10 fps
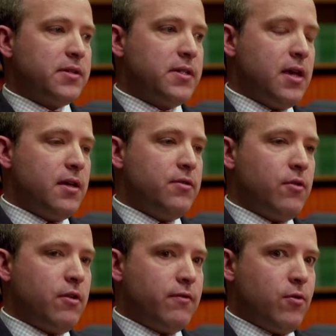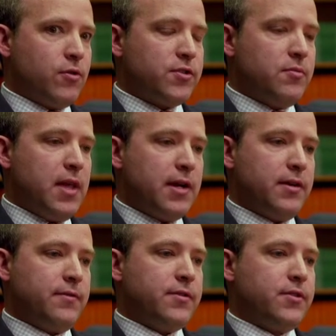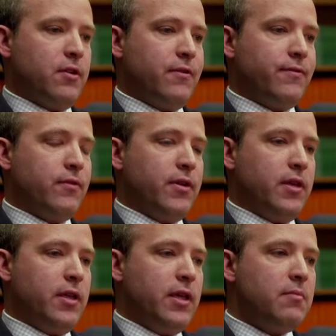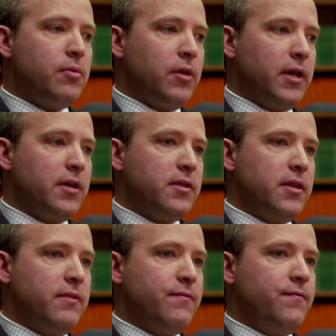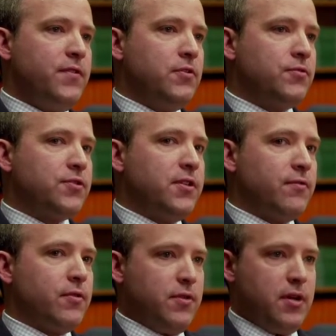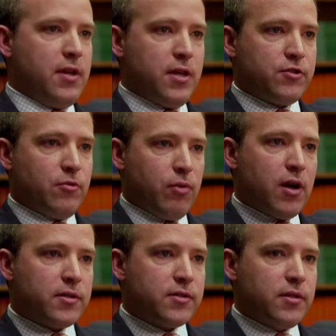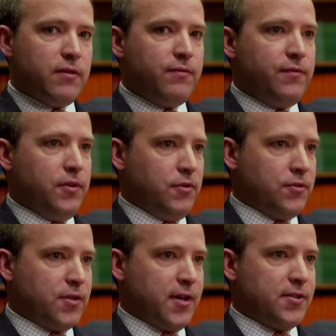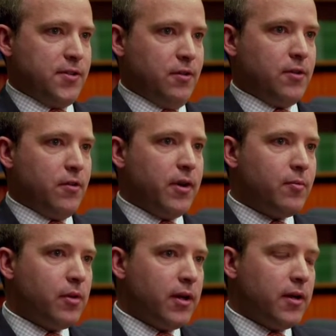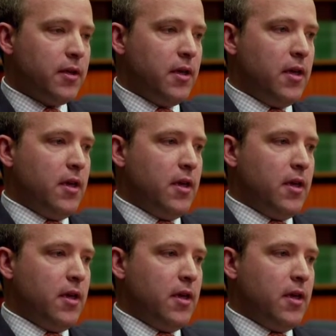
being said, there are of course some negatives. So for an implant, it feels different than a natural breast. It feels like a silicone implant.